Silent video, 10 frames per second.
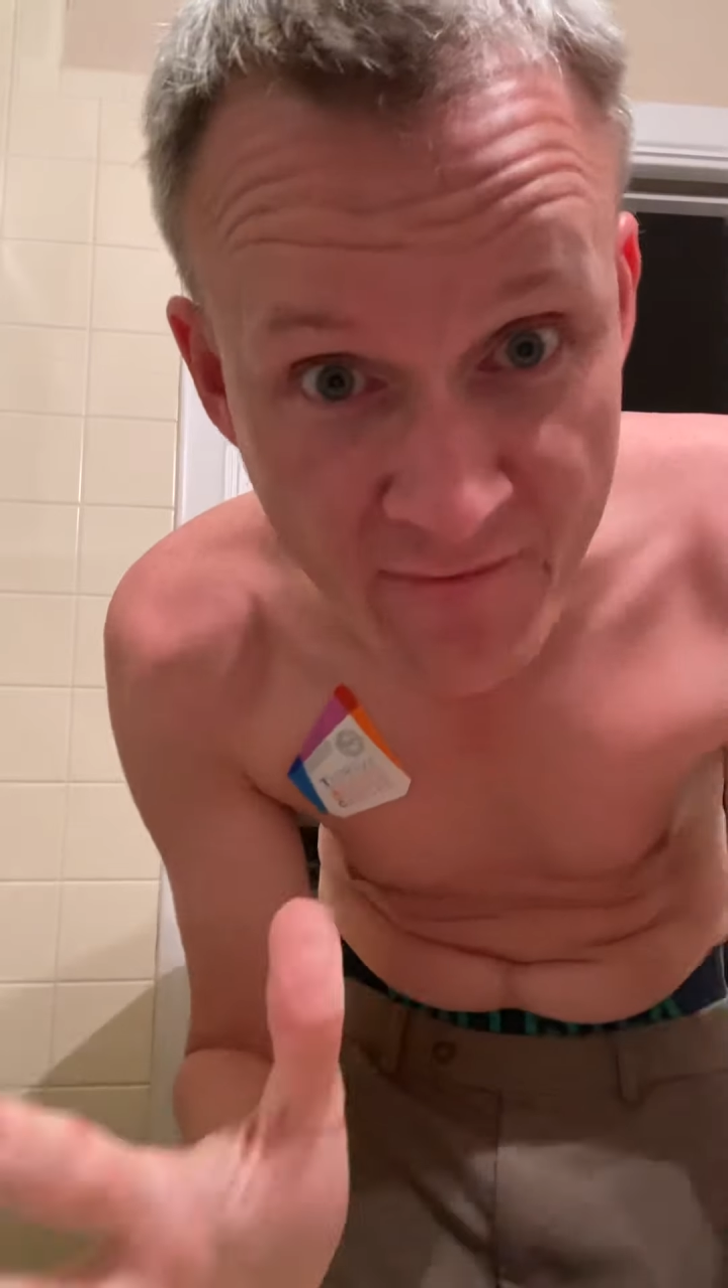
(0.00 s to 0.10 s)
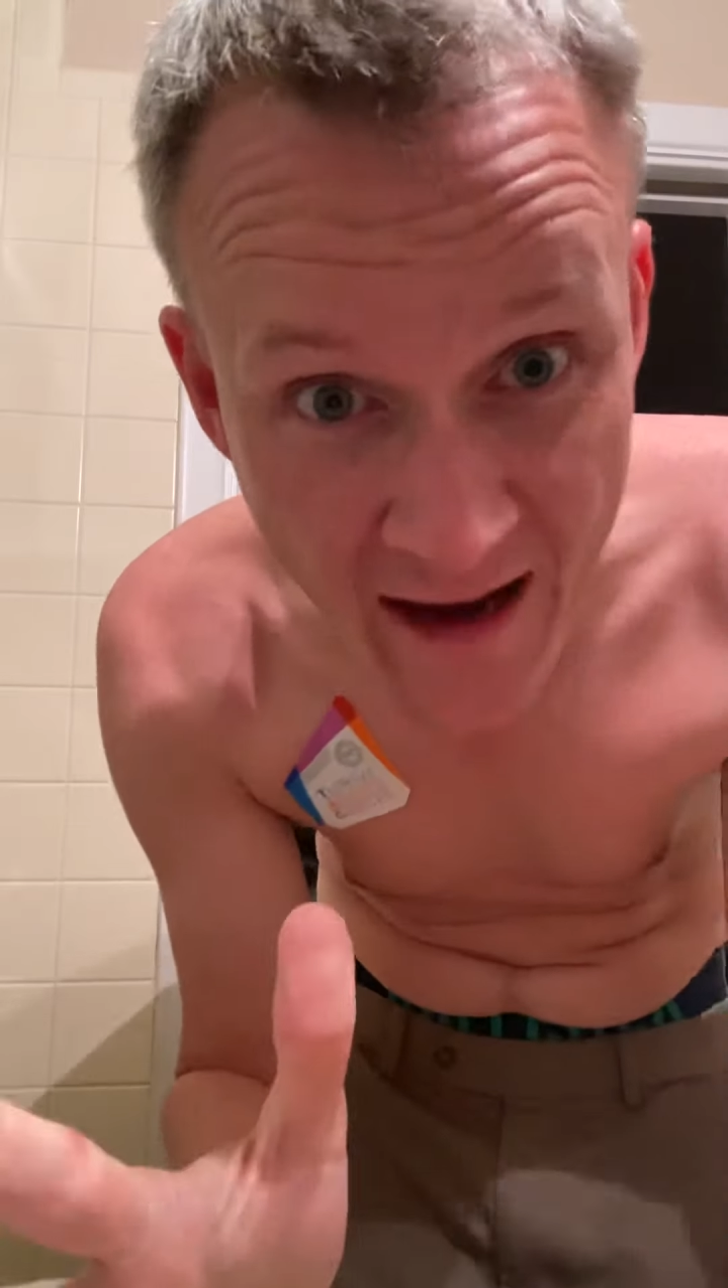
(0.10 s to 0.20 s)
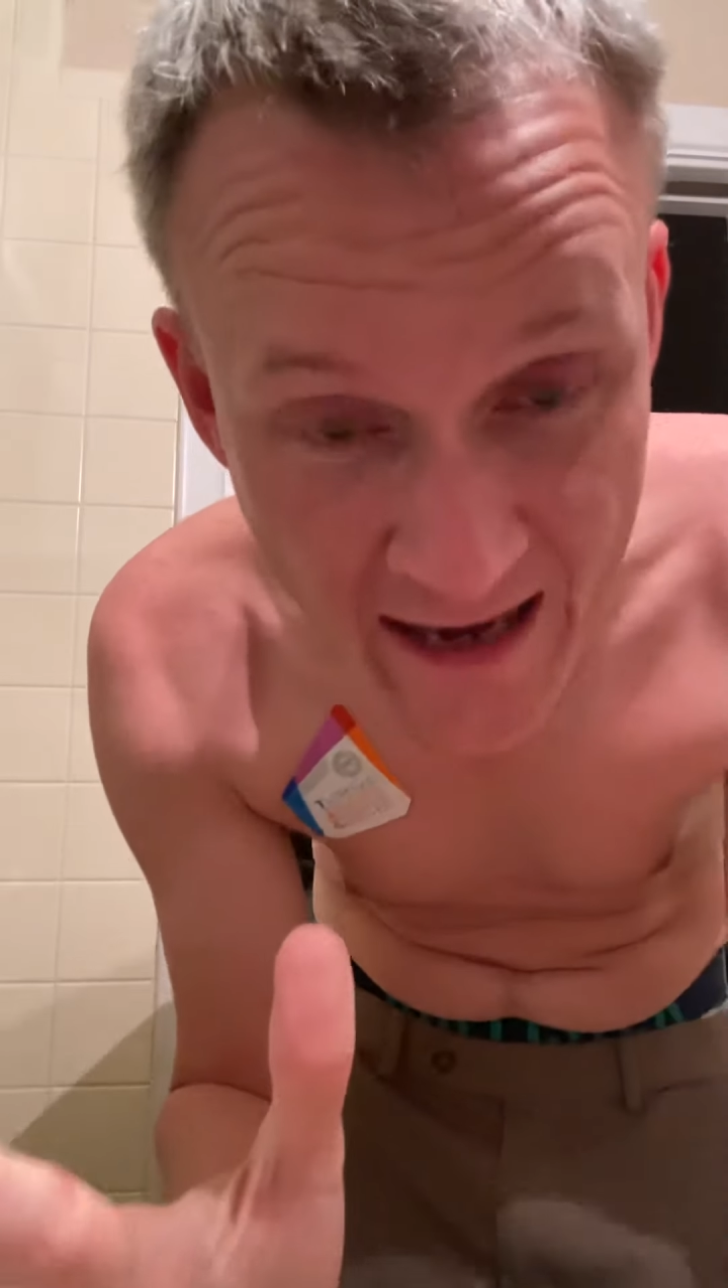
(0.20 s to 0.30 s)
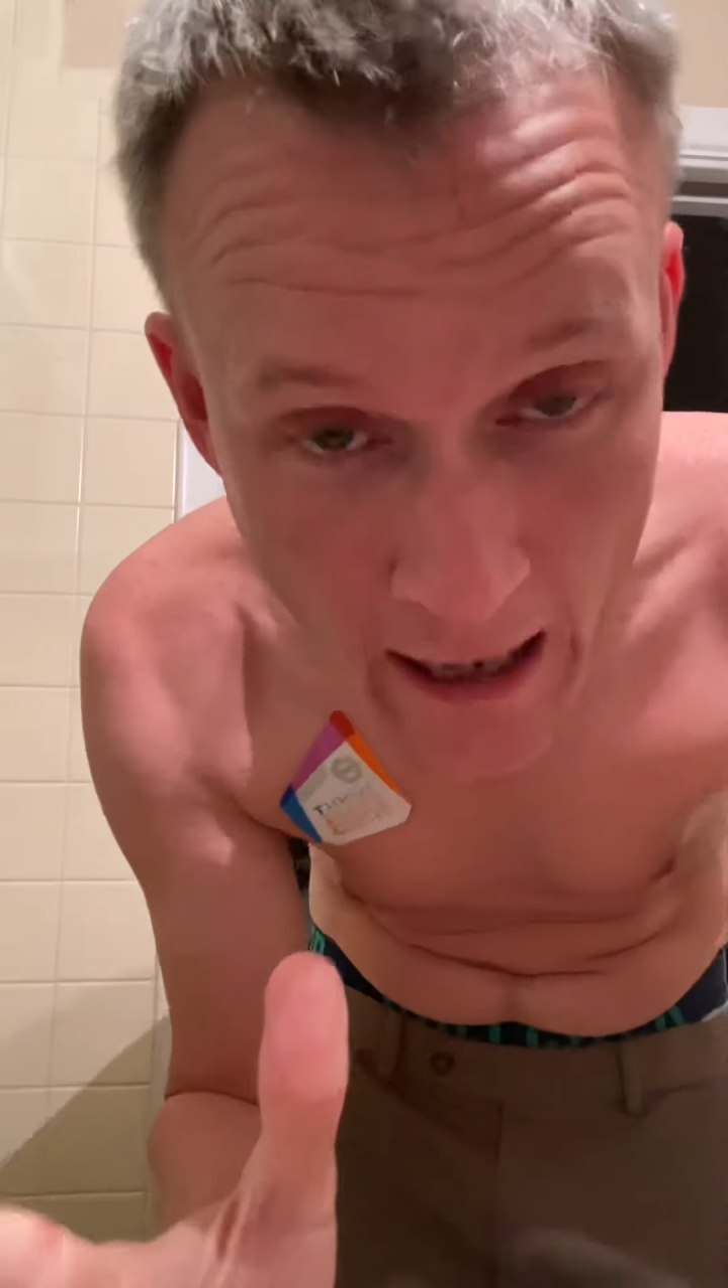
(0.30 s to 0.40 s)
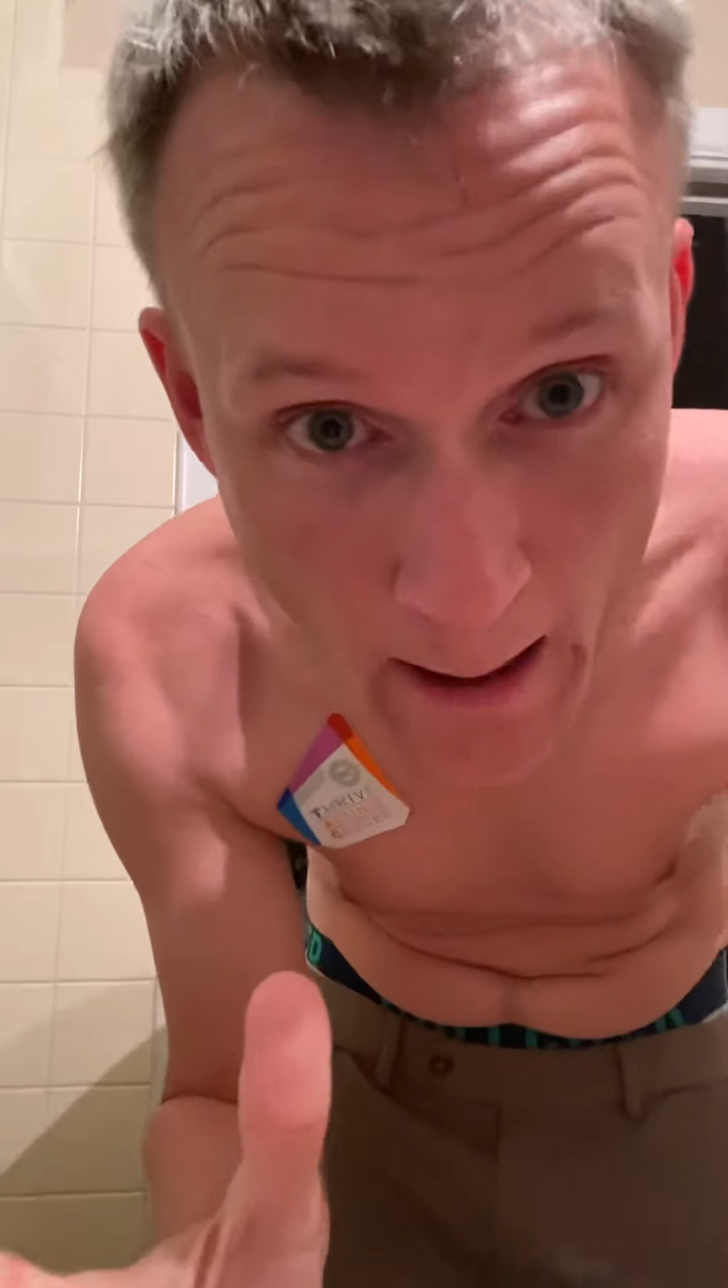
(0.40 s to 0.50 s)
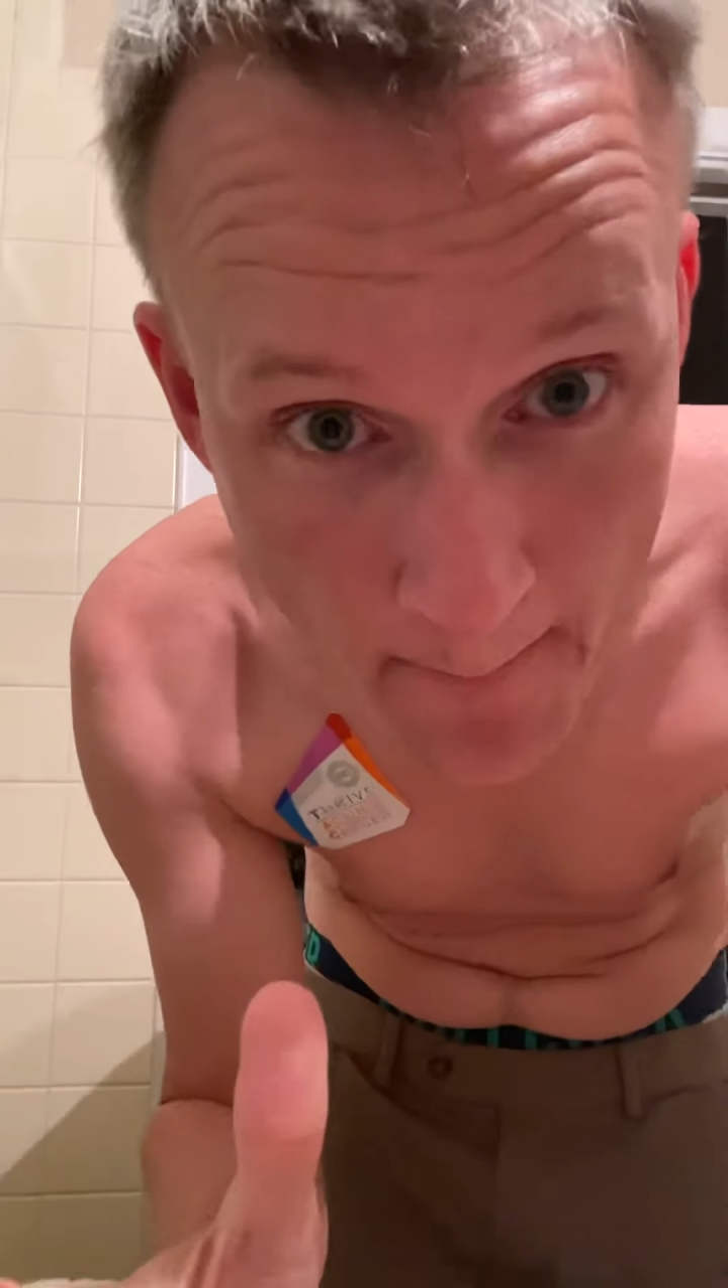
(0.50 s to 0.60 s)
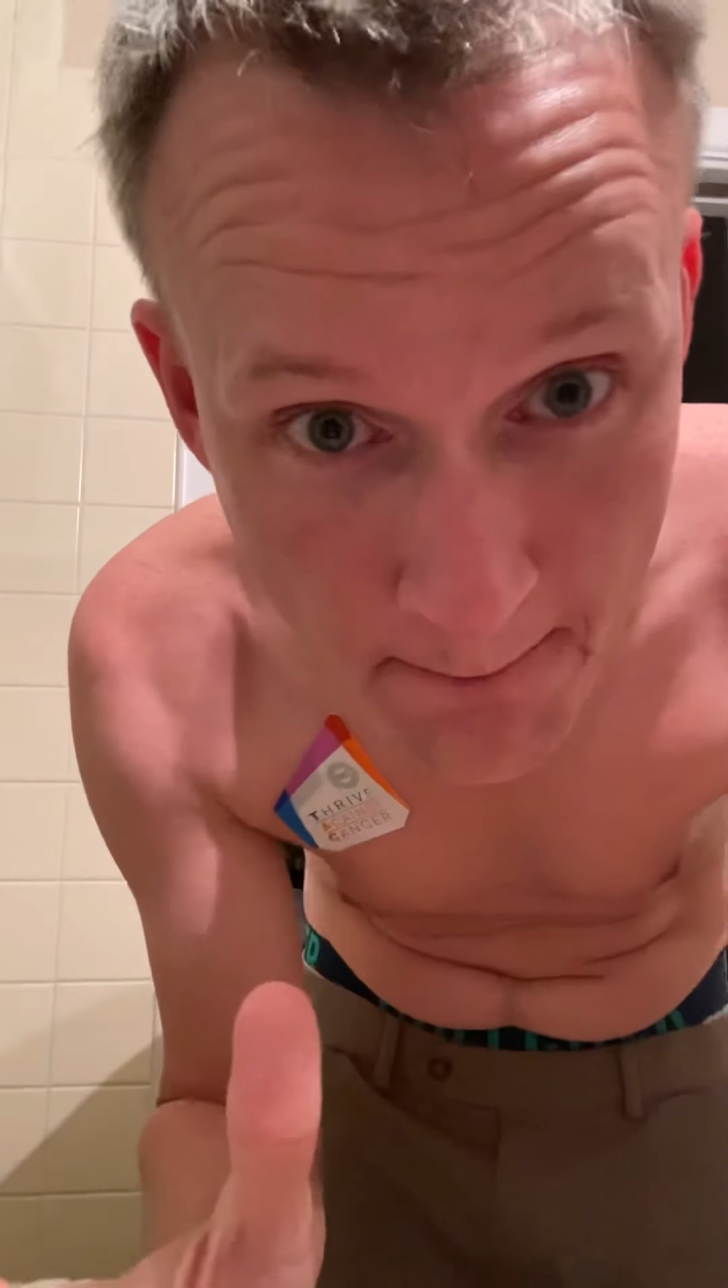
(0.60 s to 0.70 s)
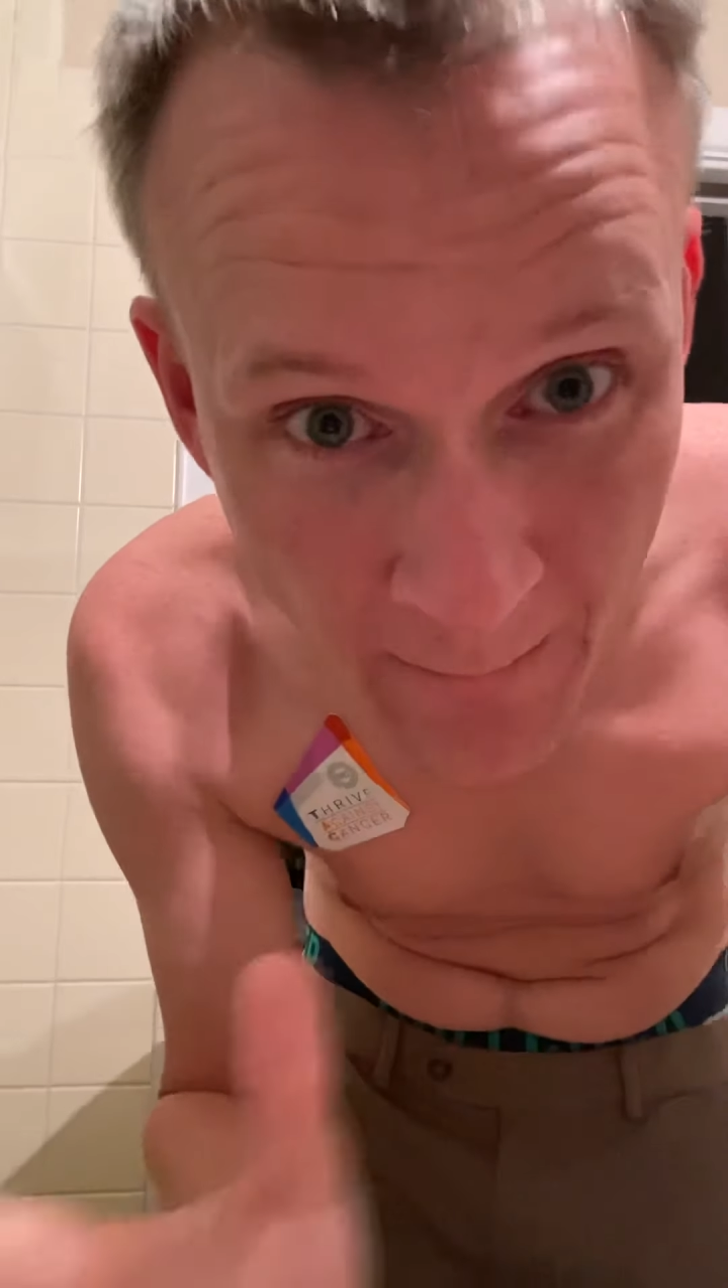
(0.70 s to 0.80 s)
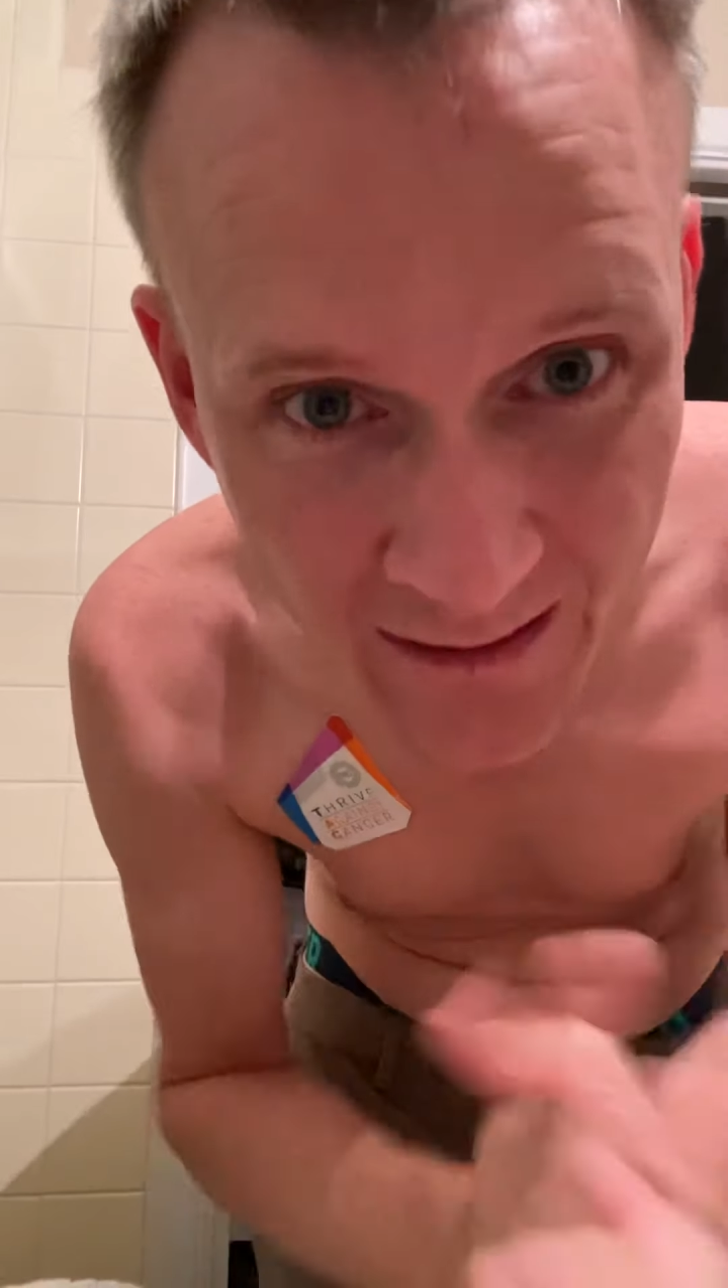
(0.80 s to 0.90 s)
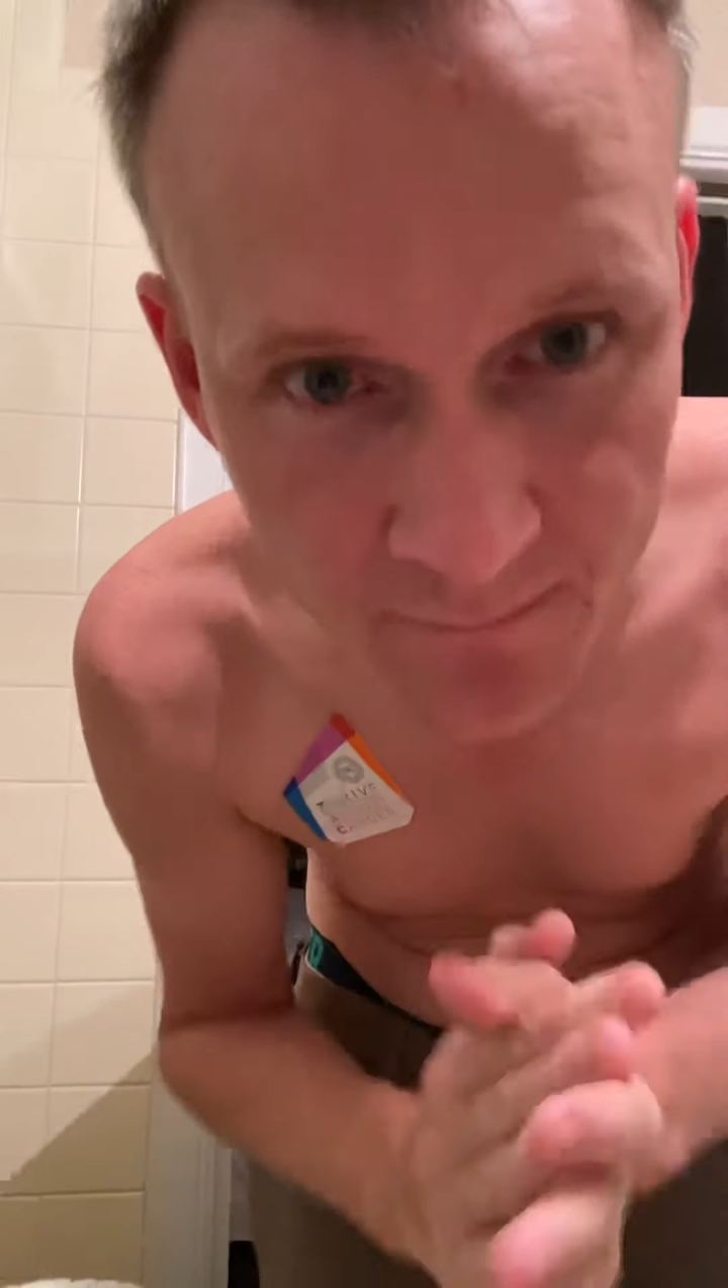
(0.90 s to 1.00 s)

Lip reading: a.m.